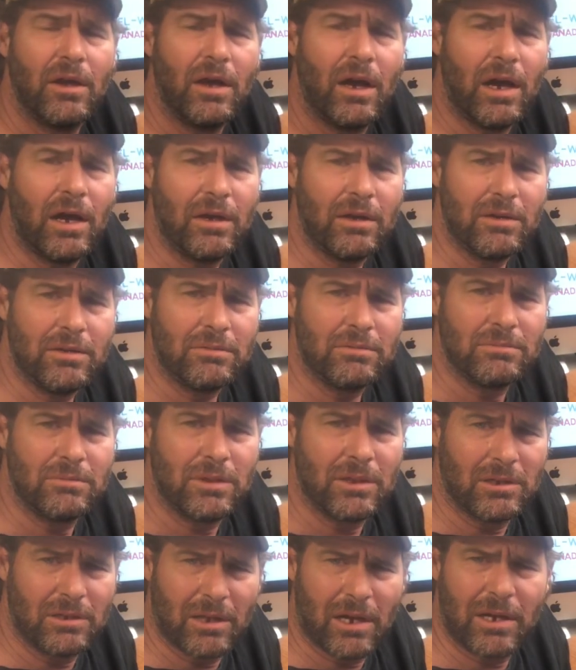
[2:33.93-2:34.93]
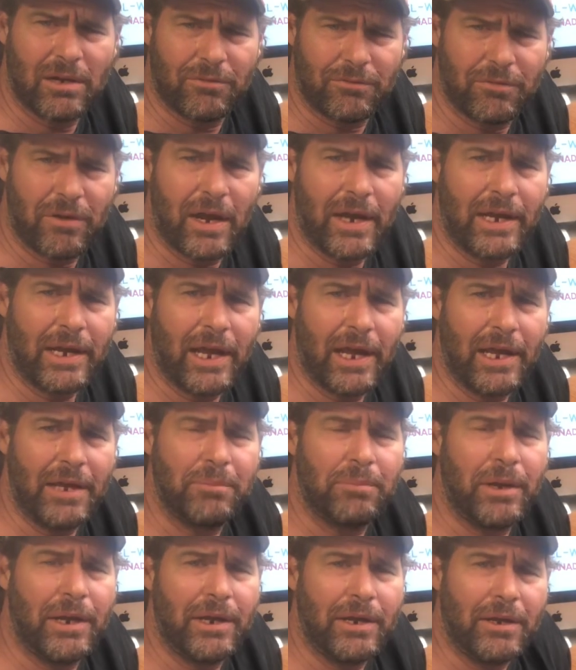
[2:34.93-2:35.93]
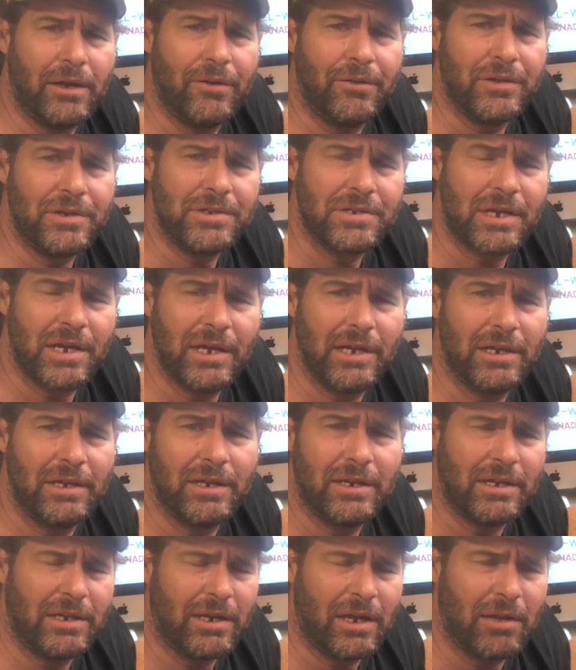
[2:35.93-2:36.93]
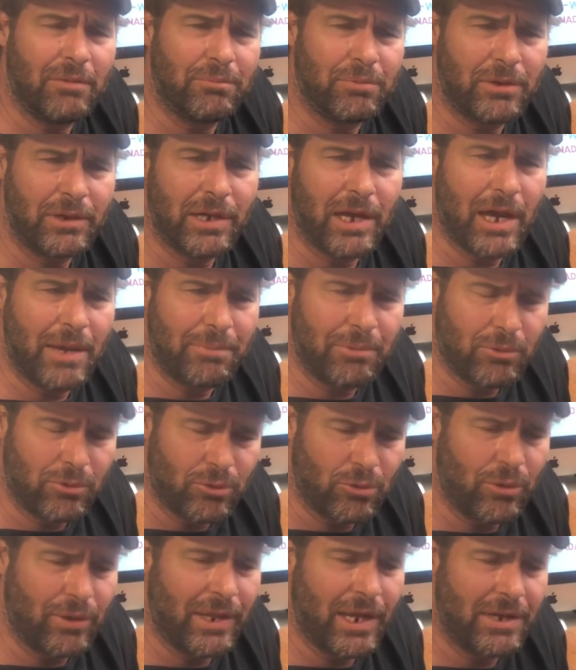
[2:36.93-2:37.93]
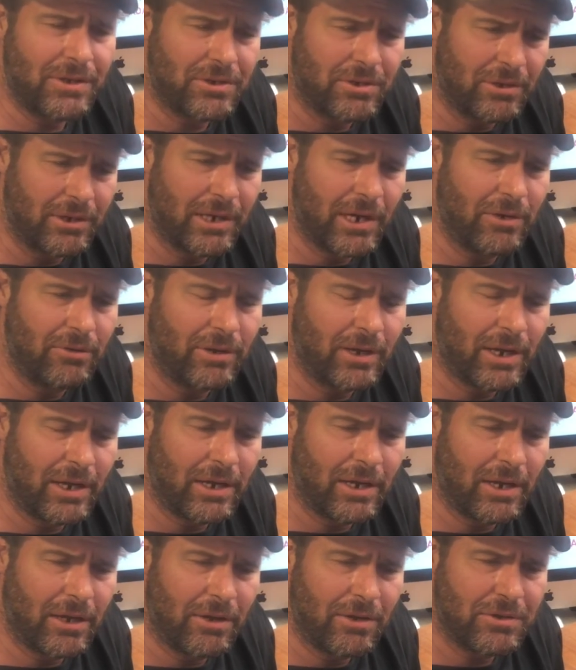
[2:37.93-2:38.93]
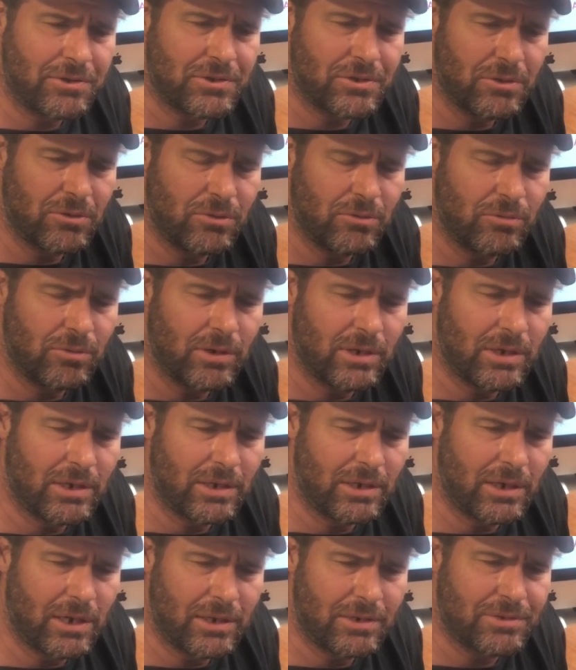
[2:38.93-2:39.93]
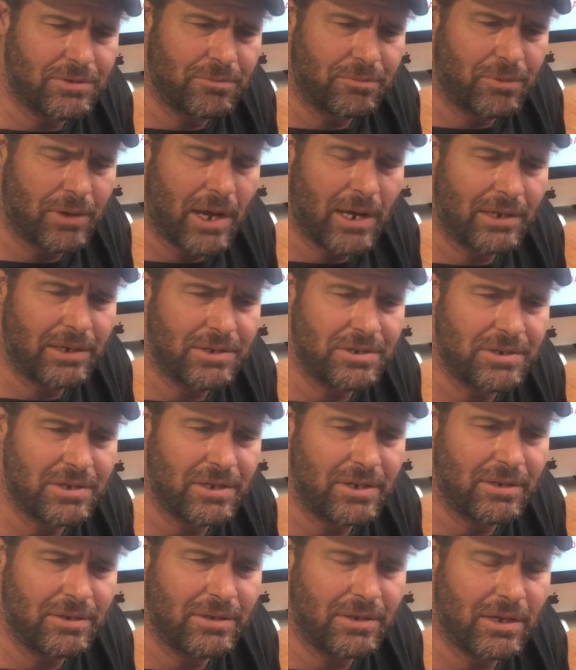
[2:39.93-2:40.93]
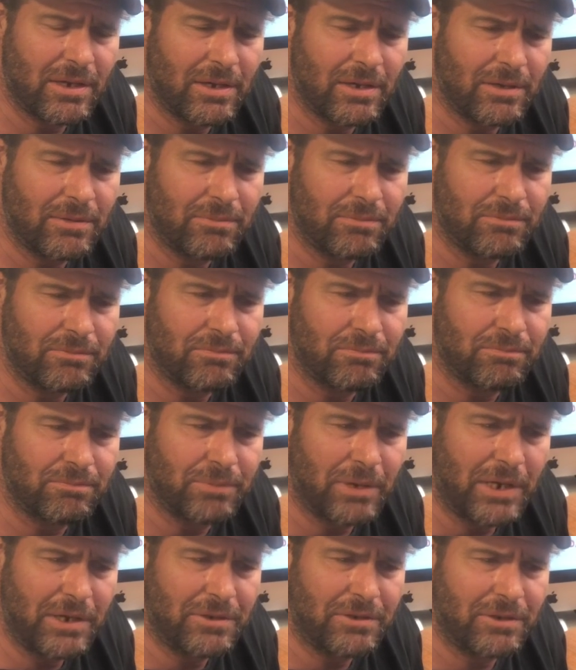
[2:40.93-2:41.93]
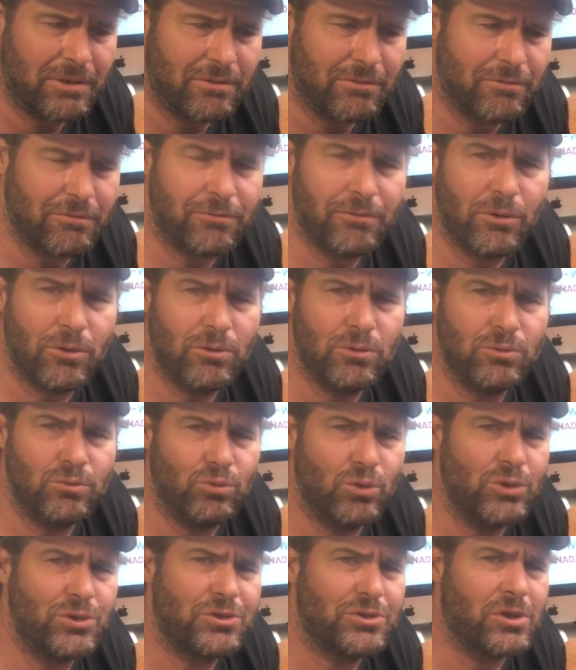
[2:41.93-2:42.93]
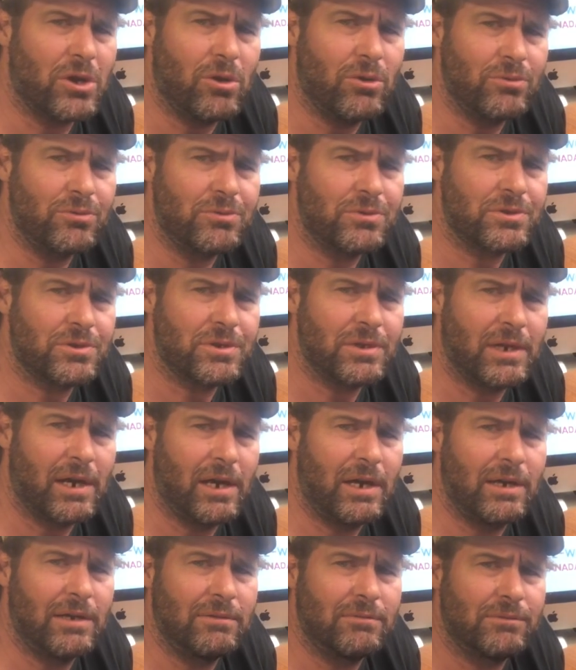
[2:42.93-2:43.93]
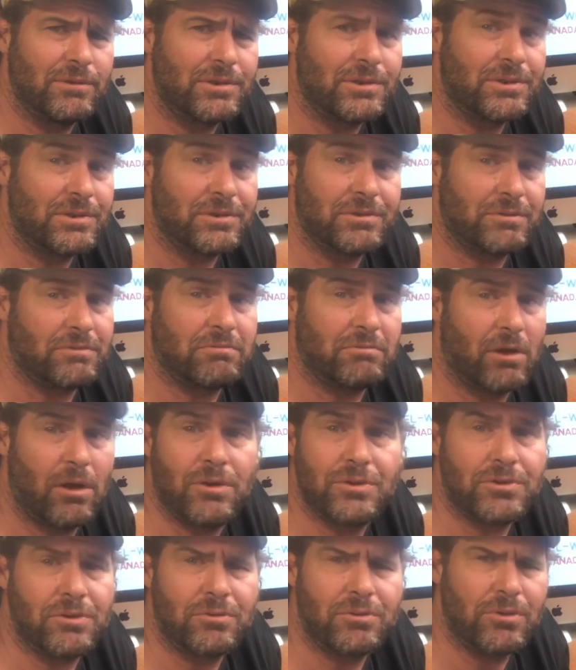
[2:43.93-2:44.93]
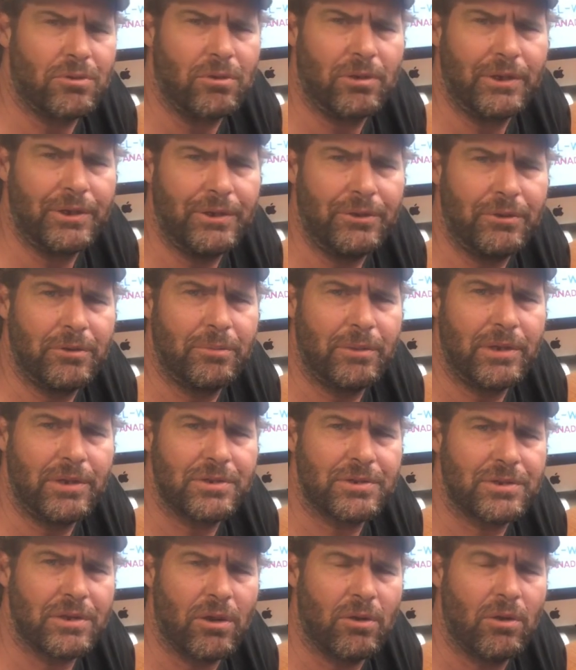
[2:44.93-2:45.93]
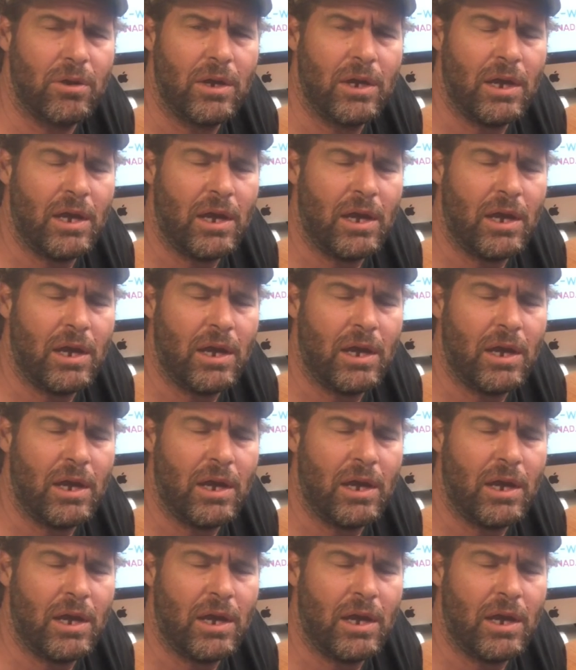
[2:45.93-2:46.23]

a lot of fine hand painting on this kit, and I'm pretty happy with the way that turned out. And I also got some practice in painting faux wood tones, which is also totally new to me. So